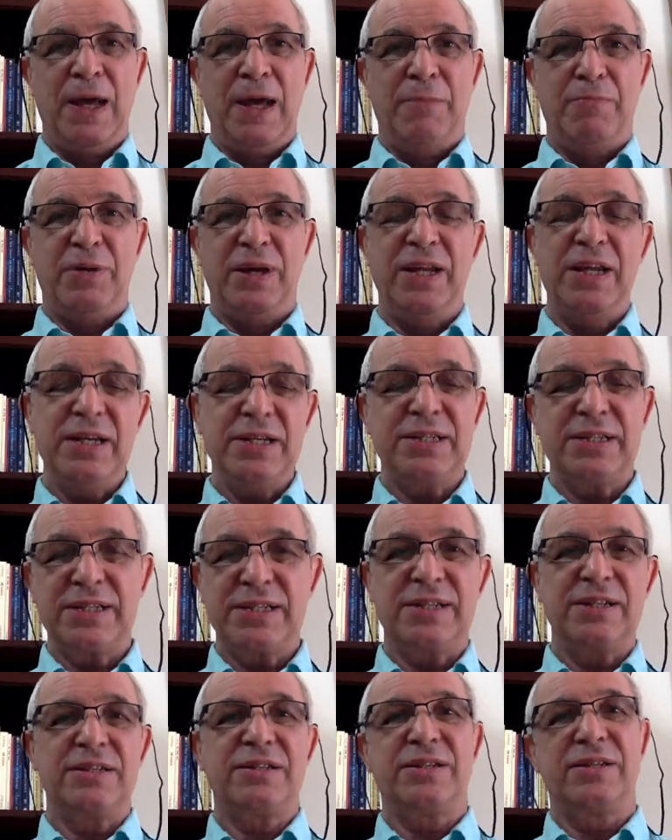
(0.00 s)
But here's a
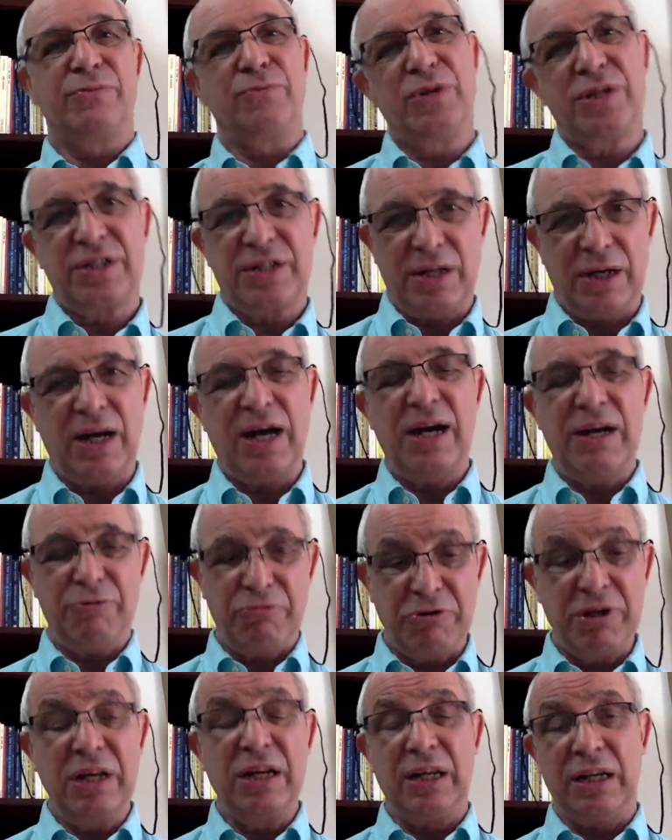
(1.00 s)
system which I
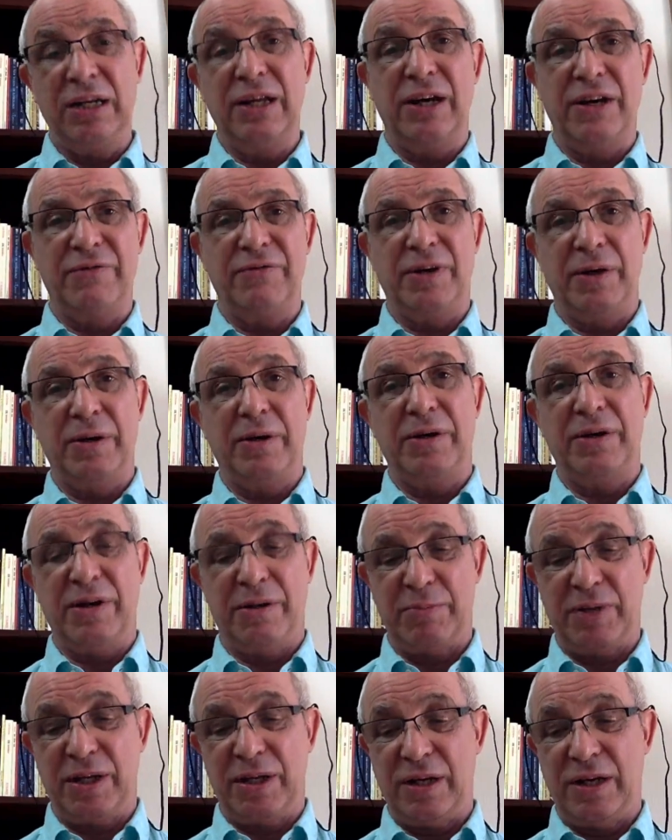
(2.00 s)
really love.
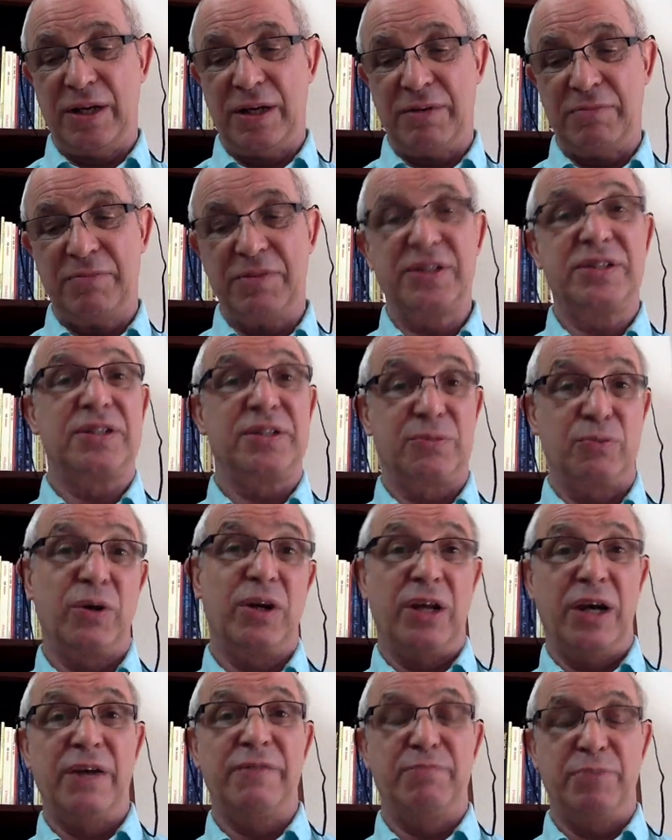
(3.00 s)
This is what
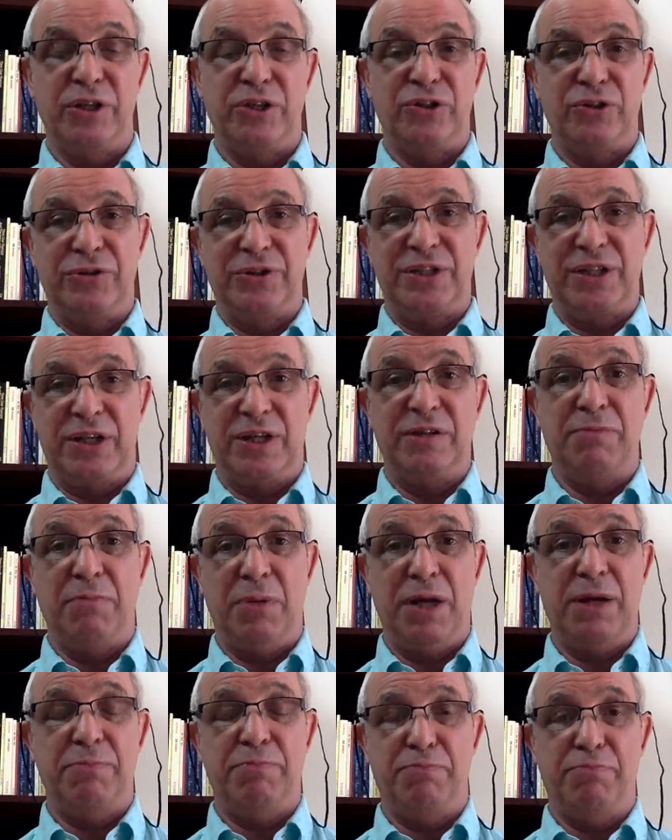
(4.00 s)
I've been using in
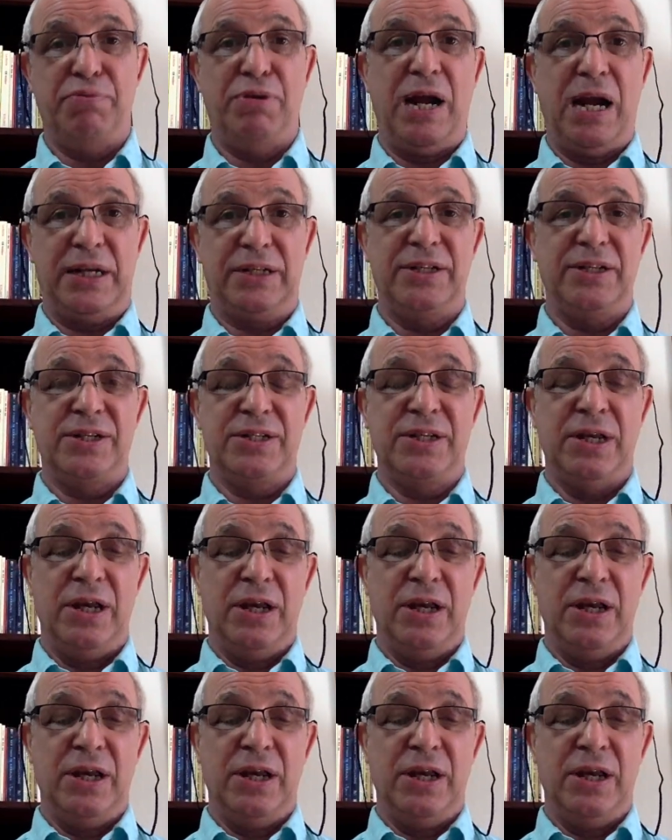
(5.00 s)
my practice.